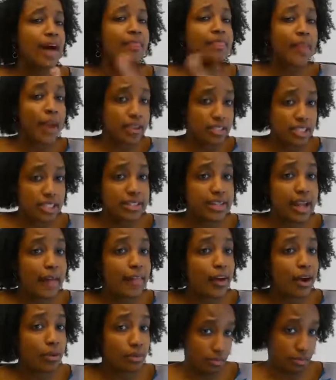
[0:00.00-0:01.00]
There's
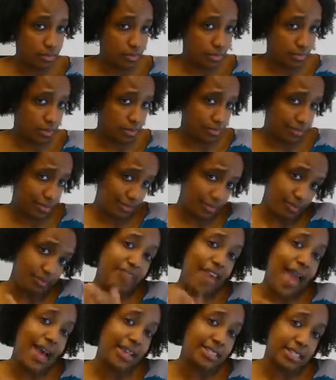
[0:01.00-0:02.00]
another
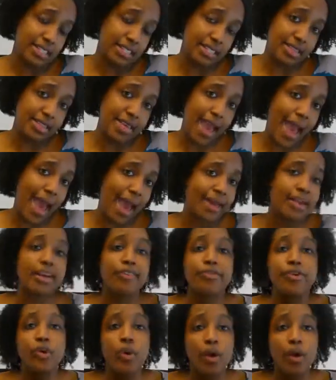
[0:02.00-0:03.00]
facet to that.
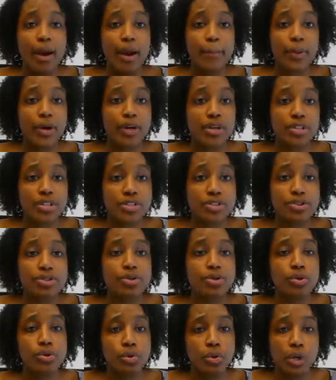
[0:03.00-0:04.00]
If you are a person
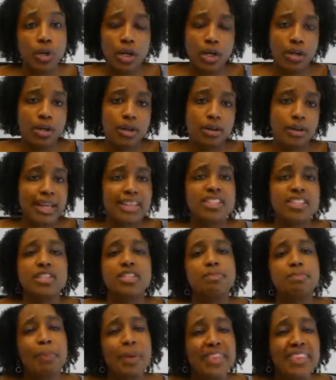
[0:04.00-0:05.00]
who
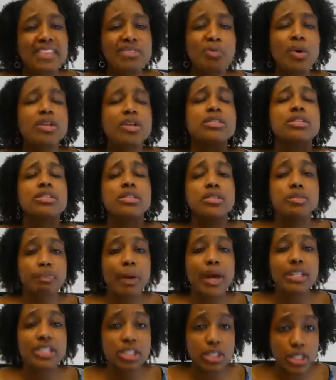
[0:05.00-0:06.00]
this works
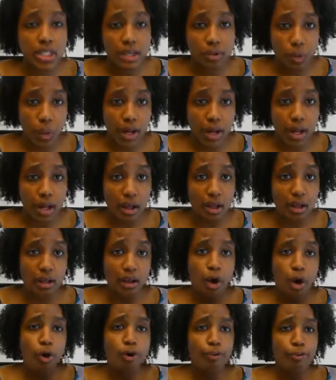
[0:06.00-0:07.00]
especially
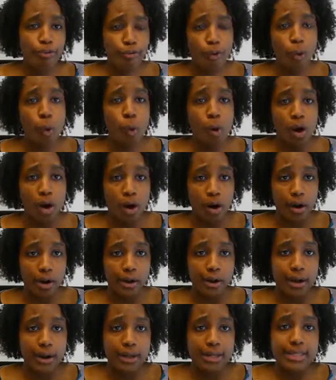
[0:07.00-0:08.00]
well
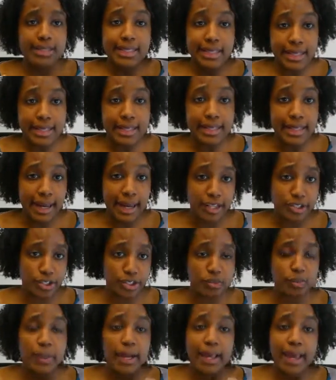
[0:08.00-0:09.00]
for
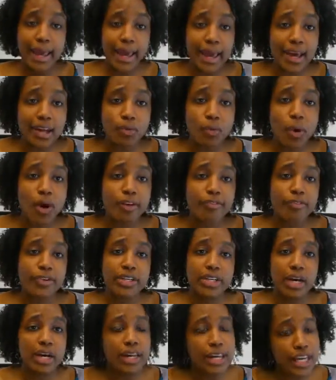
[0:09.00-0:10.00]
teenagers, but it can work for
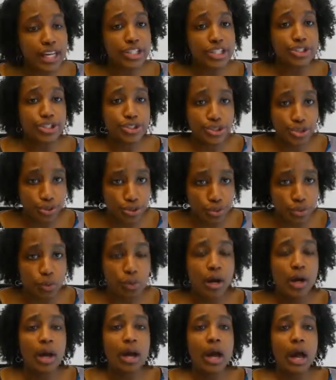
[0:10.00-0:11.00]
young kids
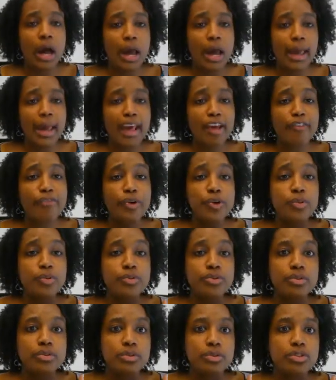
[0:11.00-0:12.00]
too. If
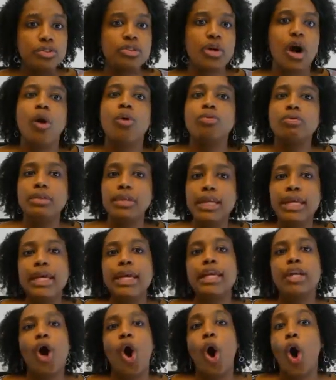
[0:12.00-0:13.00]
you don't
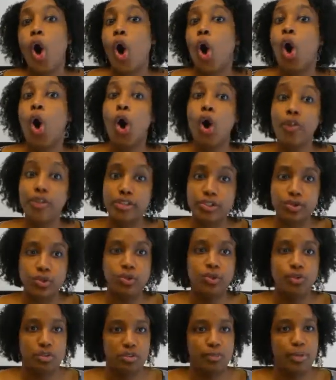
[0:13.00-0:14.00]
need all the
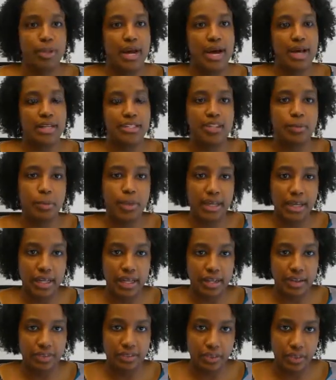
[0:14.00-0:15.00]
school supplies at the
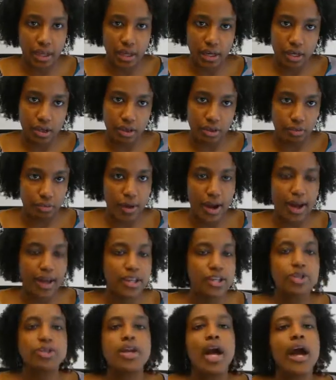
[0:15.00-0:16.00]
beginning of the year,
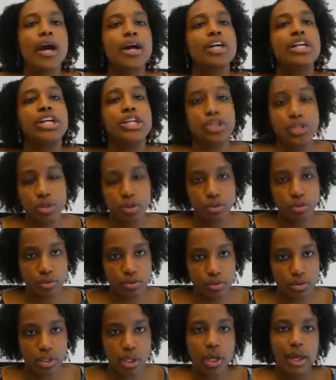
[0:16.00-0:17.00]
right? You're not going to
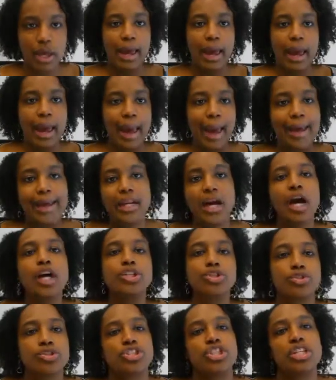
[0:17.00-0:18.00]
use
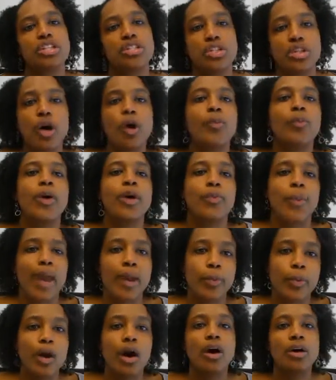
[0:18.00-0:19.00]
800 sheets of notebook
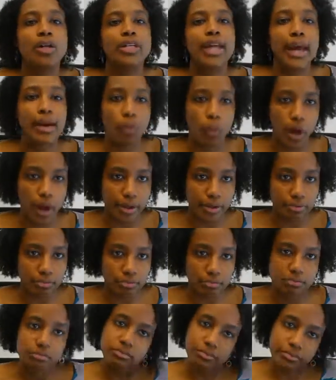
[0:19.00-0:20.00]
paper on day one.
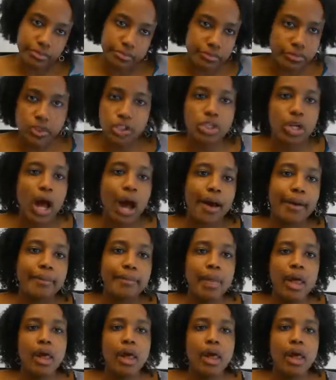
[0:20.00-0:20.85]
You're not.